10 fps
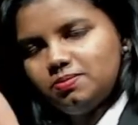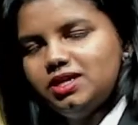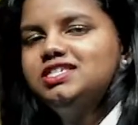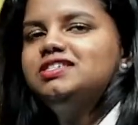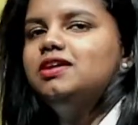by
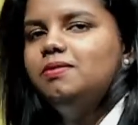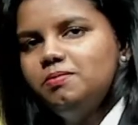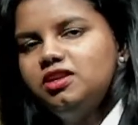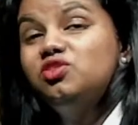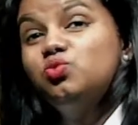stem
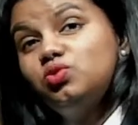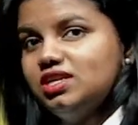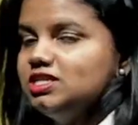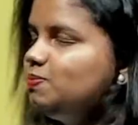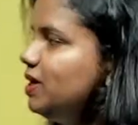and root
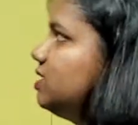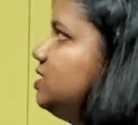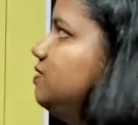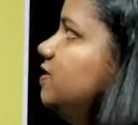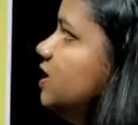
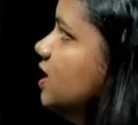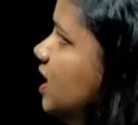respectively.